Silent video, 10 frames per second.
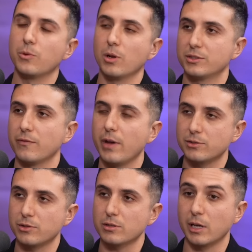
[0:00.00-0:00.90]
real estate
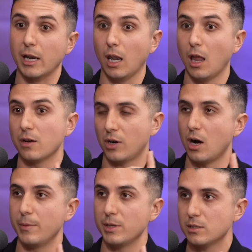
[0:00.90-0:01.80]
investors. And a lot of
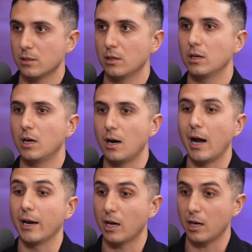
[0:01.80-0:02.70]
comments,
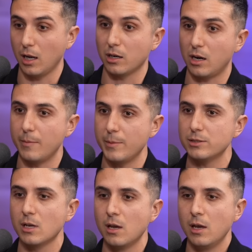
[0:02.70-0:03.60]
I got a lot of
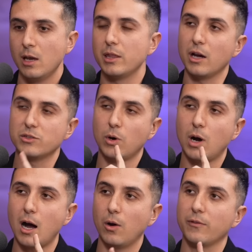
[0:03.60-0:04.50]
comments. And that was
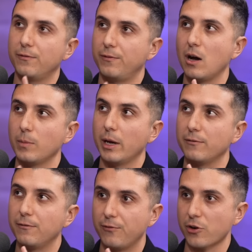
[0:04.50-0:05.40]
how I found my
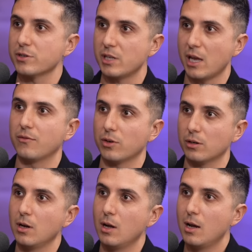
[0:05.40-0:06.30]
first ever